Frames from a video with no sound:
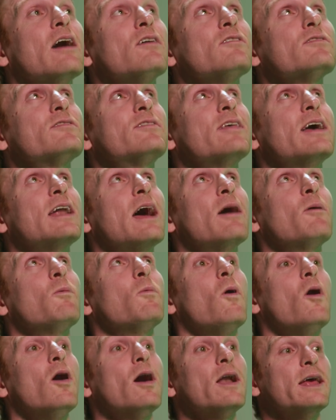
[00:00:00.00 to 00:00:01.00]
else that I
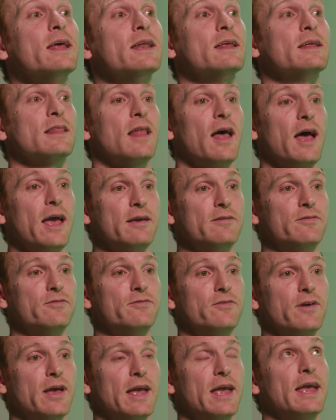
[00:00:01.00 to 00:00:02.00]
wanted in
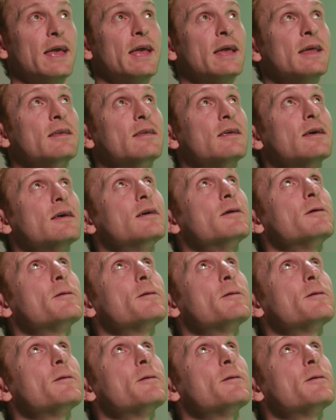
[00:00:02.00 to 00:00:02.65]
life. And